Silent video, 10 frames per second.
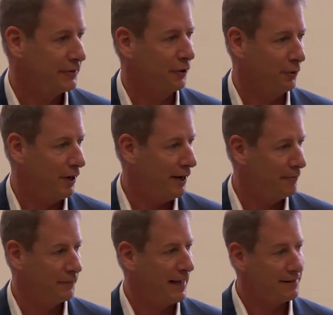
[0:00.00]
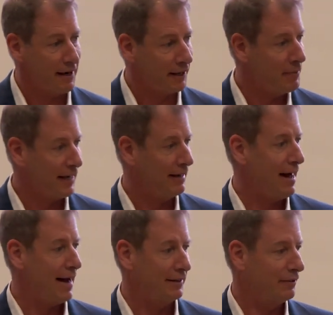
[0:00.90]
So um, that's not going to make it
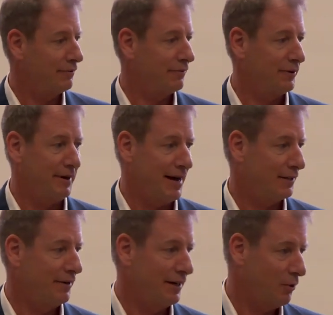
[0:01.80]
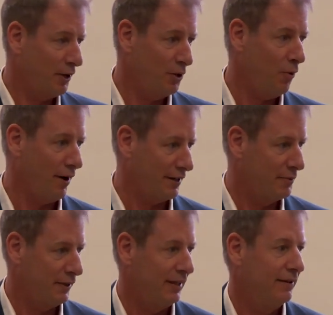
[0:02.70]
active and activated in the way you want it to
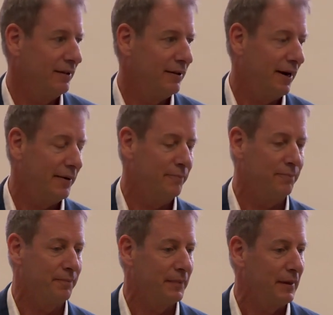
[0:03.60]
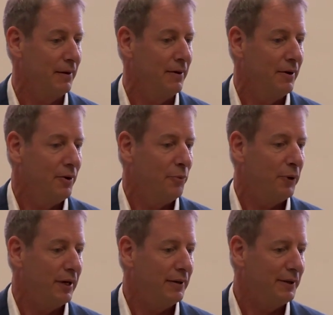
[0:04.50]
be. Um,
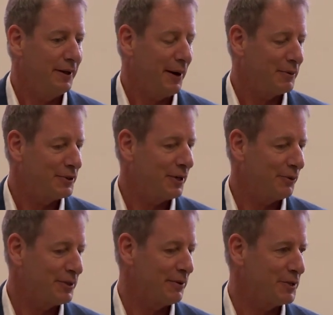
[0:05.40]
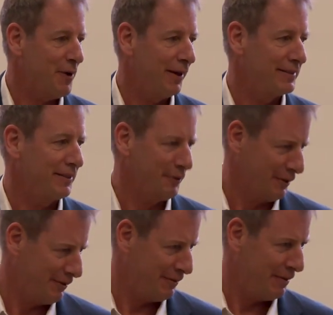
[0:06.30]
but the, I mean, just kind of the reason I was smiling is that do
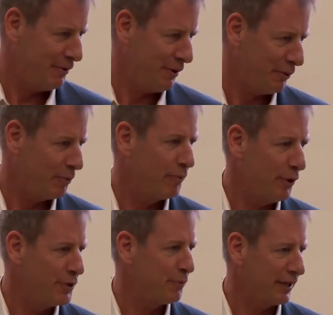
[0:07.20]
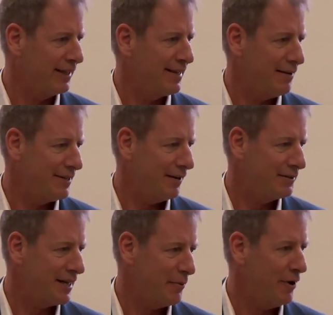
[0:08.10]
you, have you ever proposed bringing downtown to
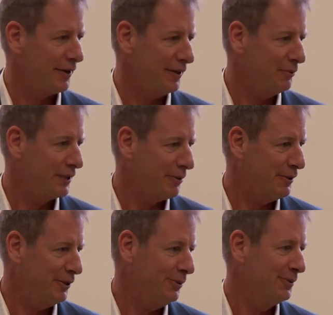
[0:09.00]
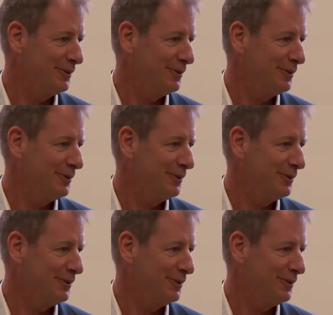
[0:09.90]
Santa Monica, what they would do?